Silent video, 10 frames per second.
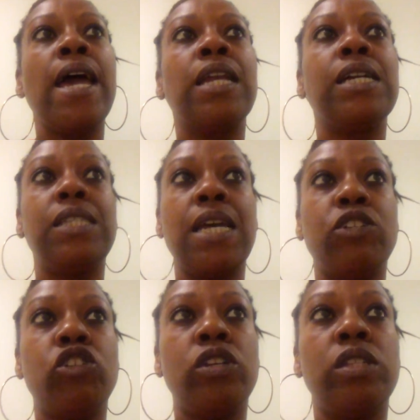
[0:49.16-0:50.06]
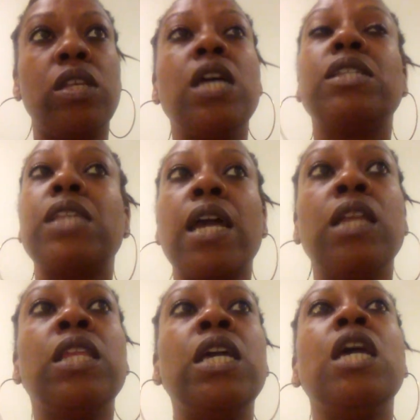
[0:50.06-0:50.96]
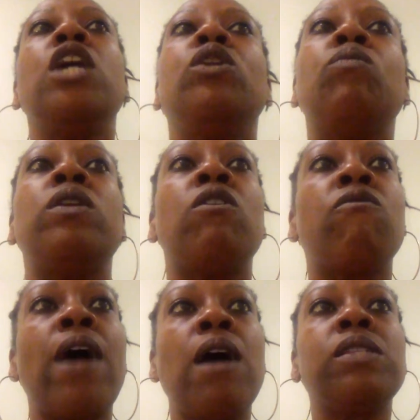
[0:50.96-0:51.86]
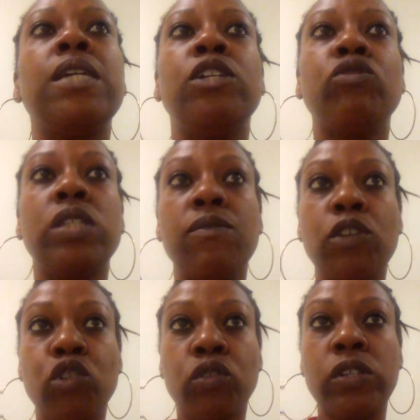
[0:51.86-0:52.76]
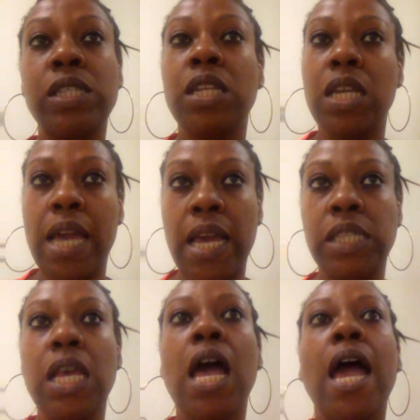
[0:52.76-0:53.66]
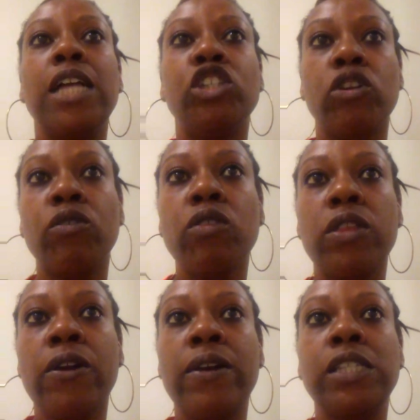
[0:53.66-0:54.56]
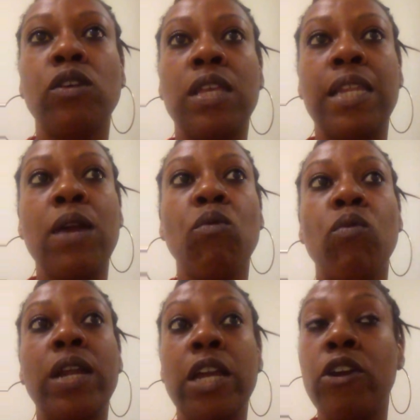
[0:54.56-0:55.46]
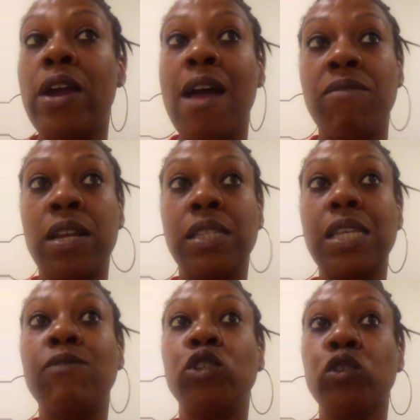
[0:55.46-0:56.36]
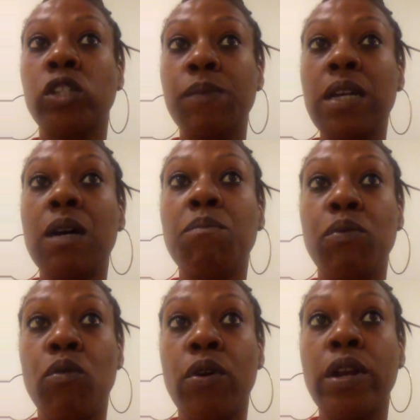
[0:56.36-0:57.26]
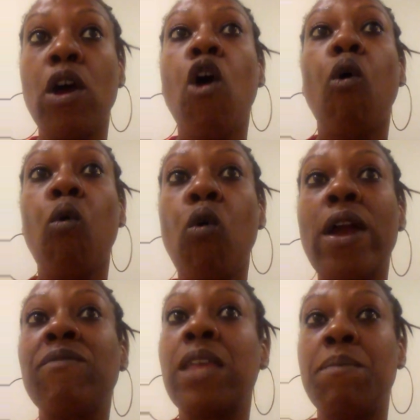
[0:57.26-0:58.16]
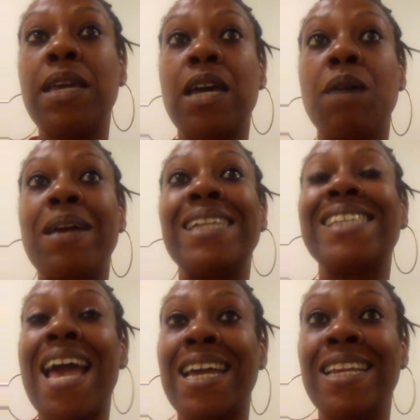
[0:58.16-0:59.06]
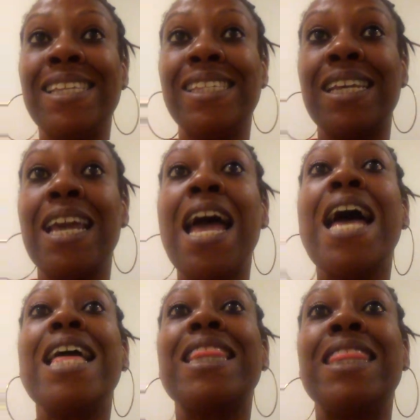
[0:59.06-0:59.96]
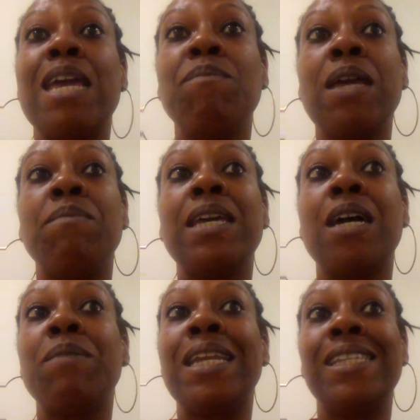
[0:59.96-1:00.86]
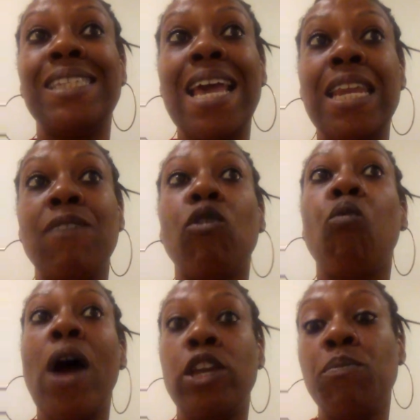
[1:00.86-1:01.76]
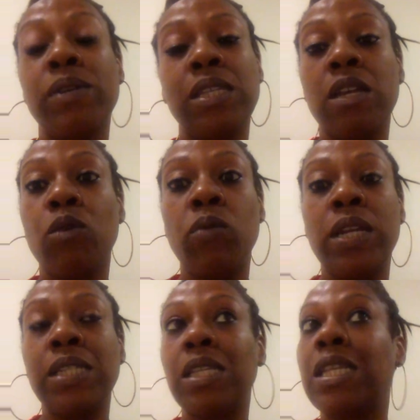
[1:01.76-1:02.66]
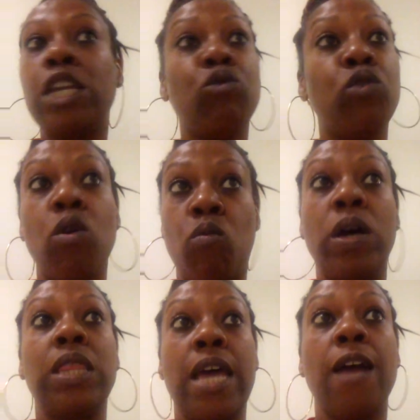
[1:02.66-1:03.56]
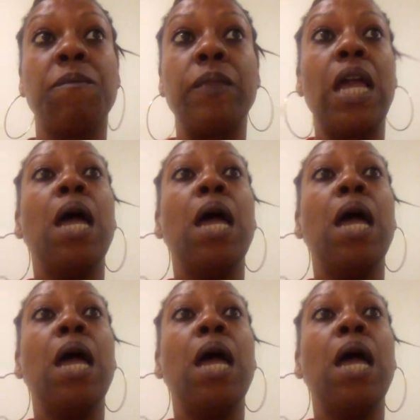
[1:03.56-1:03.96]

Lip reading: and contentions. Secondly, you want to arouse the interest of the jurors in the case and general theories so that they will want to hear your evidence. If jurors become bored or if they become antagonistic, they may become inattentive while you present your witnesses, and you don't want that.